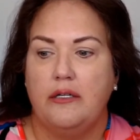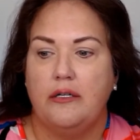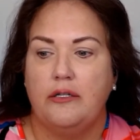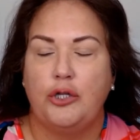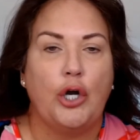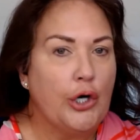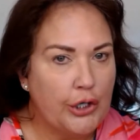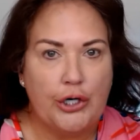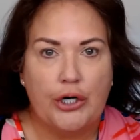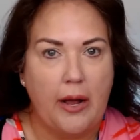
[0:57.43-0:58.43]

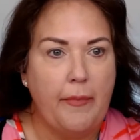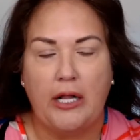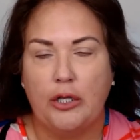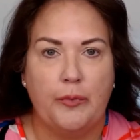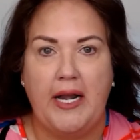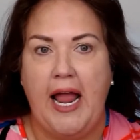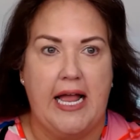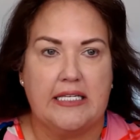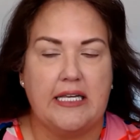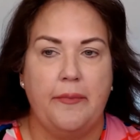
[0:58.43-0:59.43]
learn about
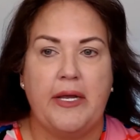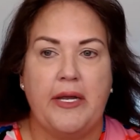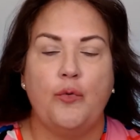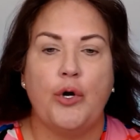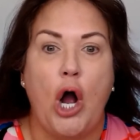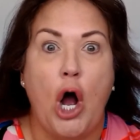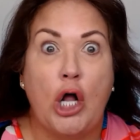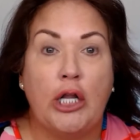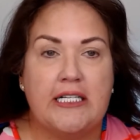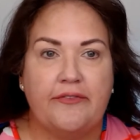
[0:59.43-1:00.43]
LUMINESS. I mean, we're all
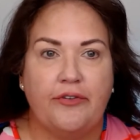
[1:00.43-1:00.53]
at different